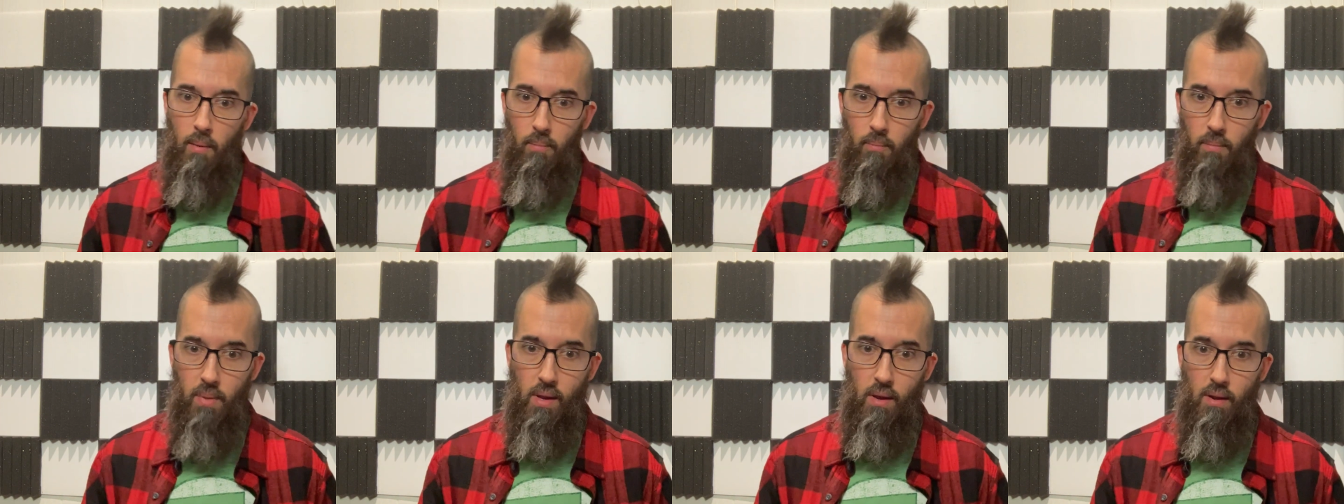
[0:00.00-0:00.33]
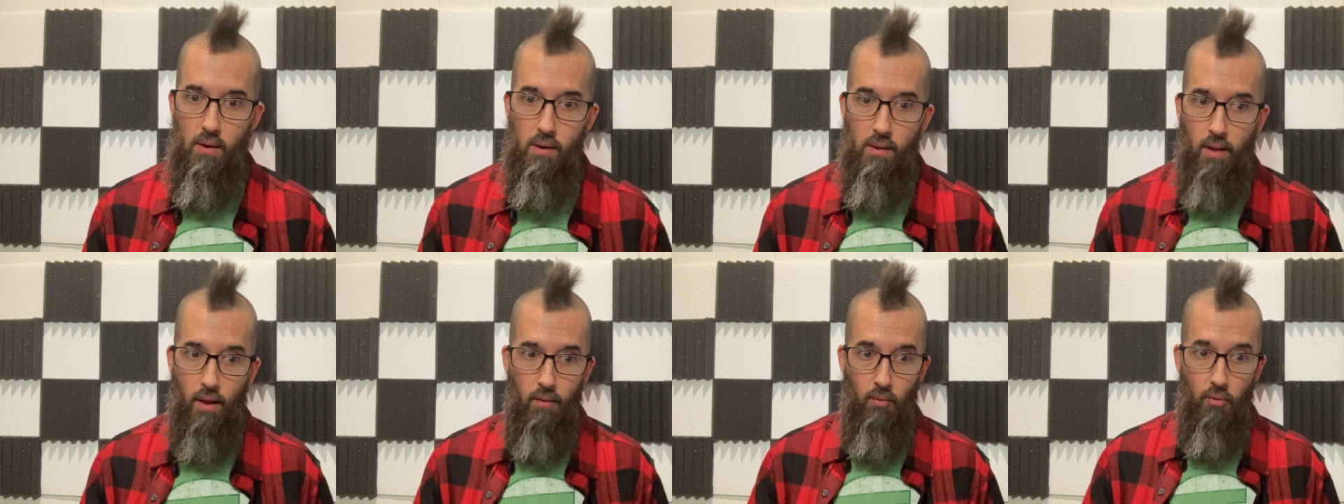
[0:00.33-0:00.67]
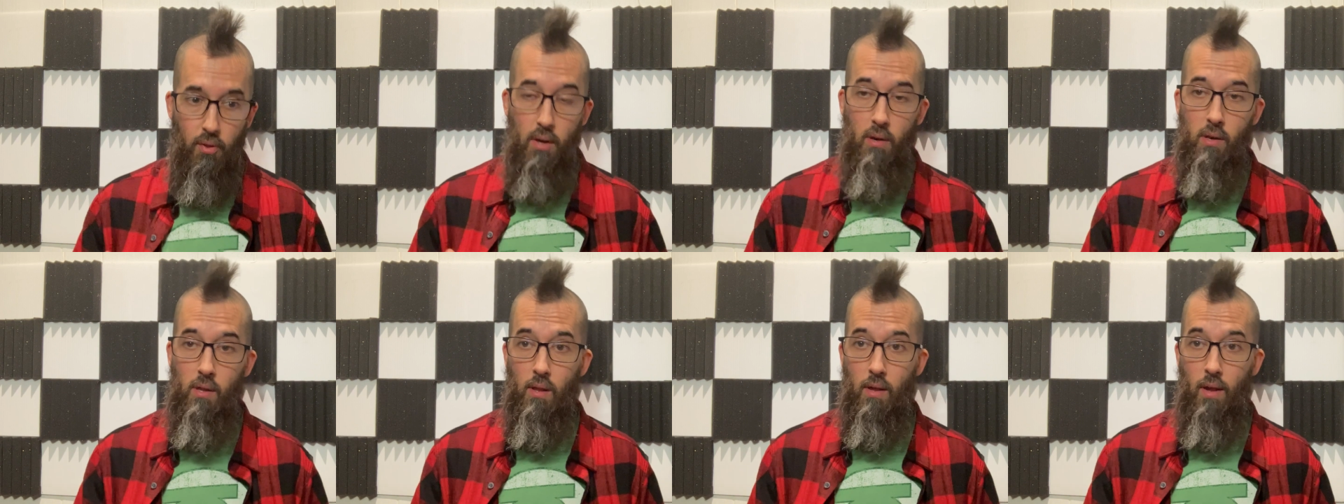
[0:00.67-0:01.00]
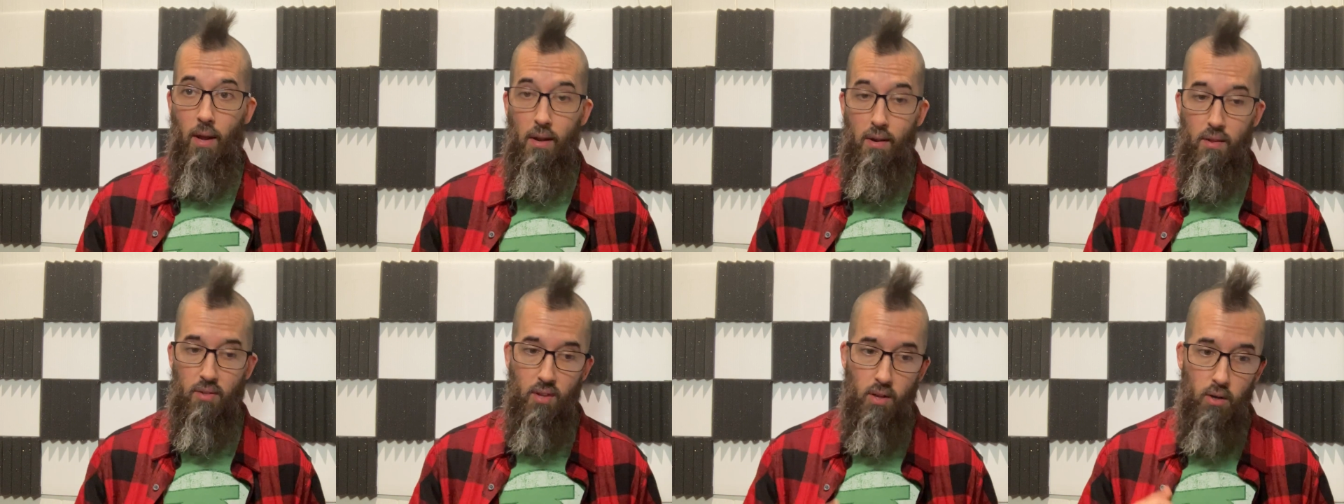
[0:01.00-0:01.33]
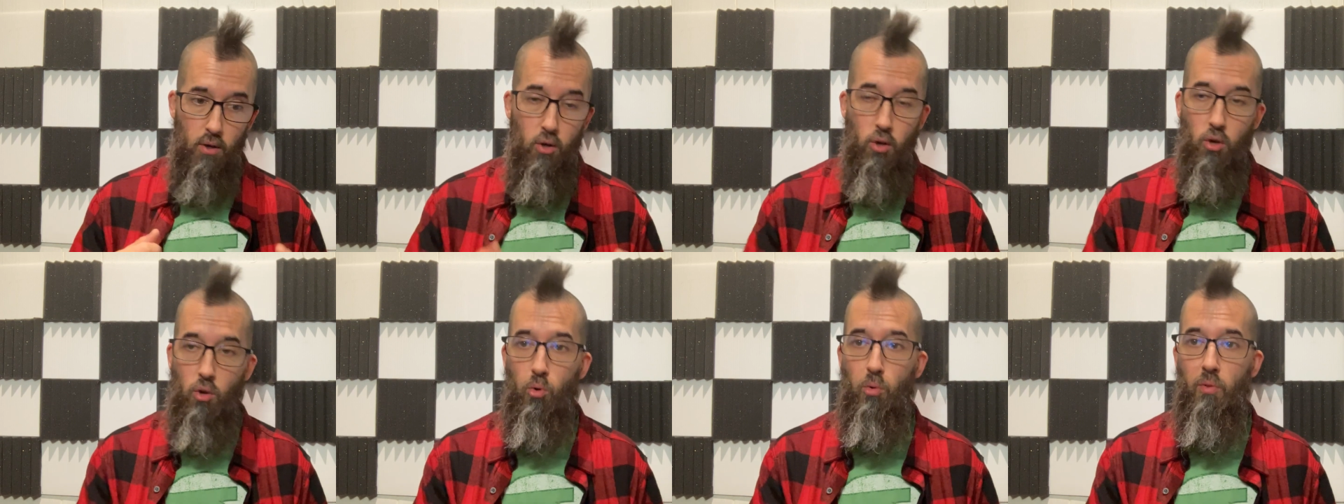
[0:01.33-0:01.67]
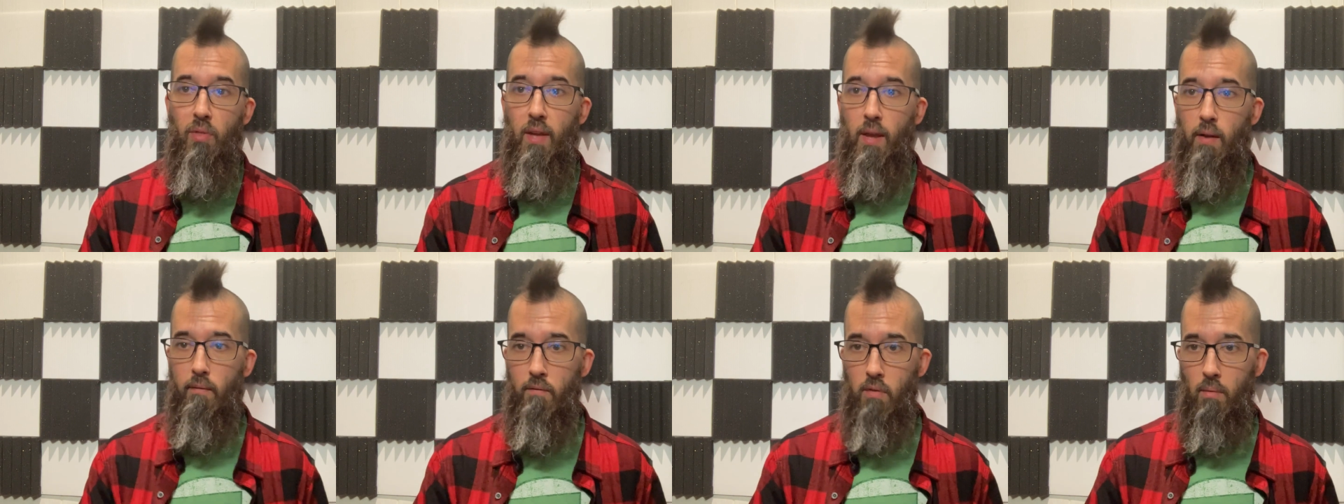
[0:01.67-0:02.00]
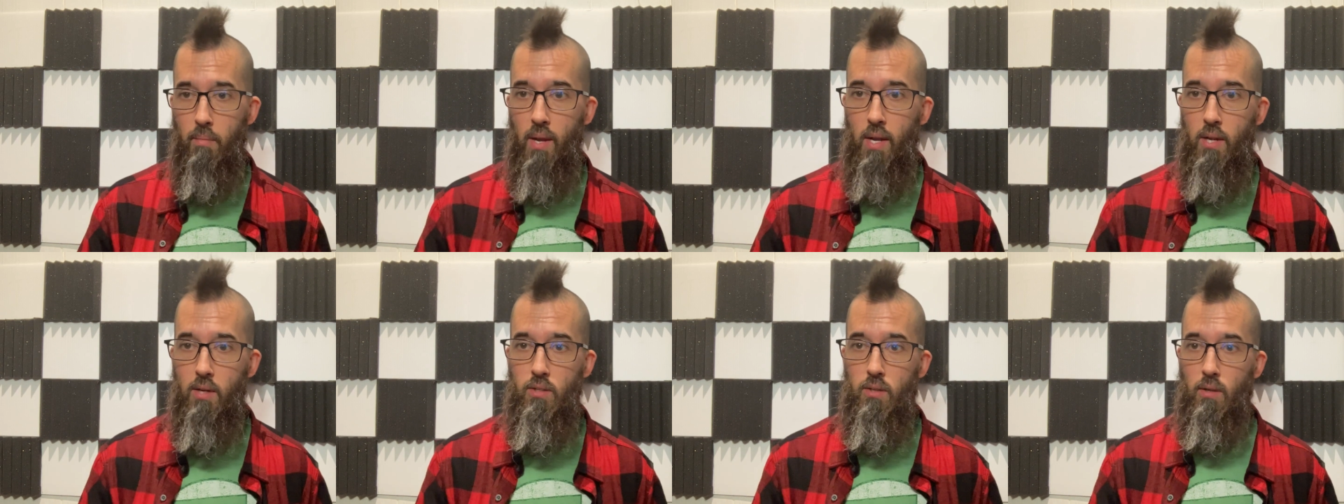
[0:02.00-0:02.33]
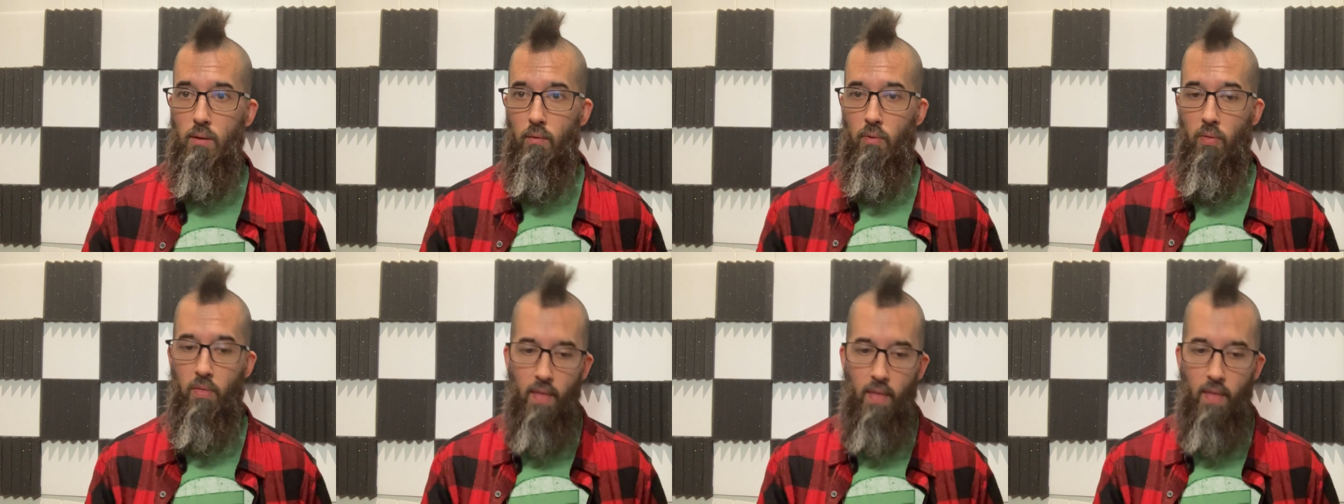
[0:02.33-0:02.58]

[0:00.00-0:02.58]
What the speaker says: Because, like, these are the guys that knew the information.